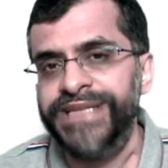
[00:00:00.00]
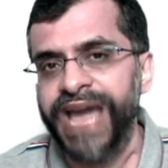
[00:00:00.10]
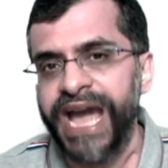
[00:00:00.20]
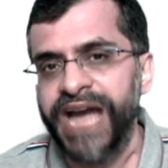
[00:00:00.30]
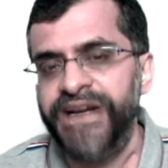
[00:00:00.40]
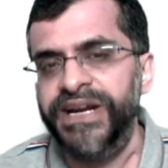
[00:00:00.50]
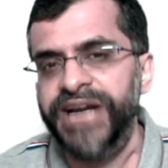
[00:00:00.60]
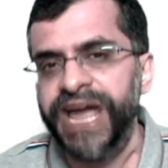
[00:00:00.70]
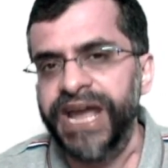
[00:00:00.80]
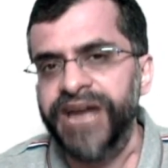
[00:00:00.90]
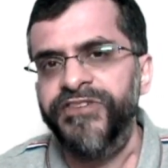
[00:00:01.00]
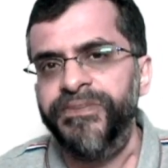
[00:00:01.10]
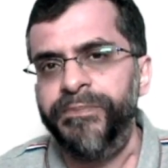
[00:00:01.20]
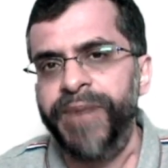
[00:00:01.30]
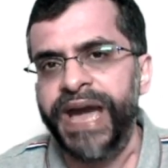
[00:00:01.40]
had a negative
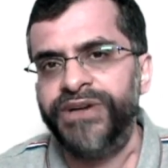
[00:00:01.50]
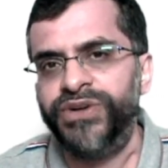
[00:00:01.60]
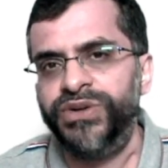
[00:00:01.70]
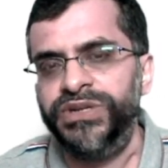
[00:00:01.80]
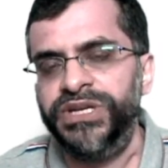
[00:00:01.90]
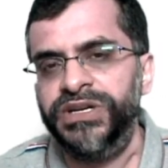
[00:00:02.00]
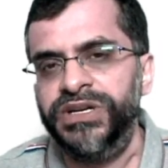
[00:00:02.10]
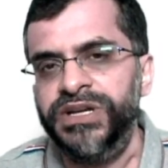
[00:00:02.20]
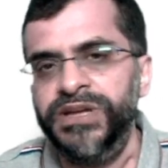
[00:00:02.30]
impact on their